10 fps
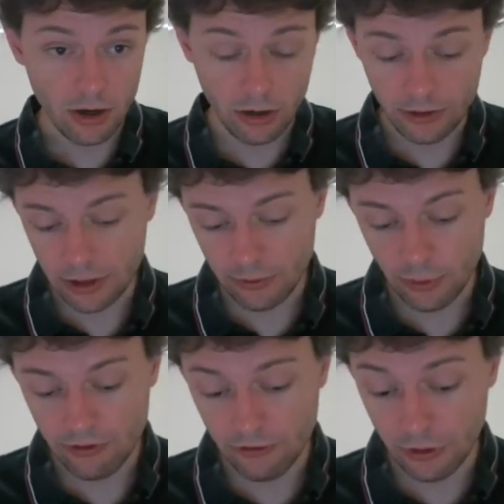are they
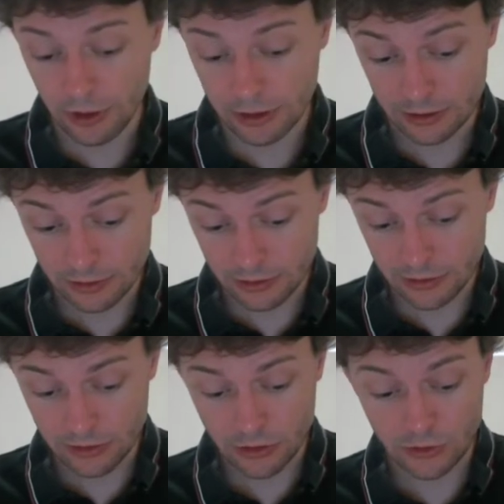referring
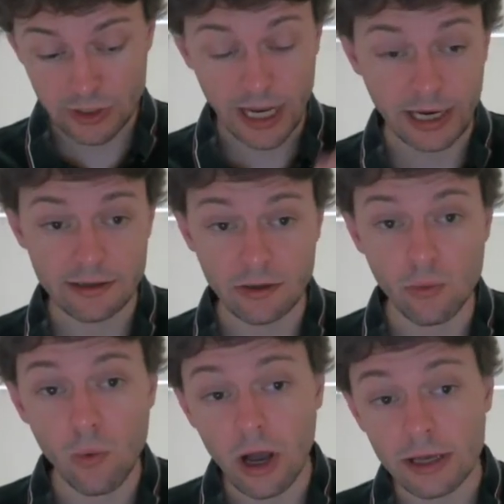to tactic
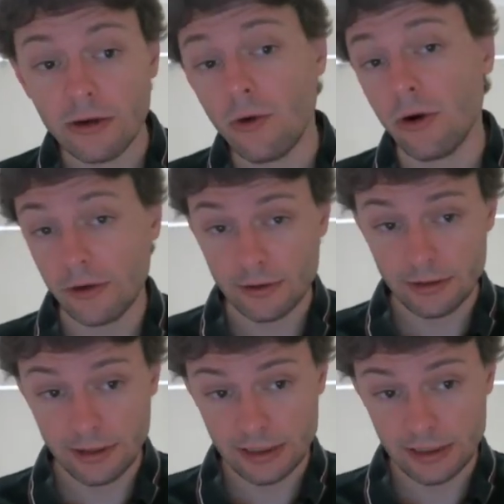1 or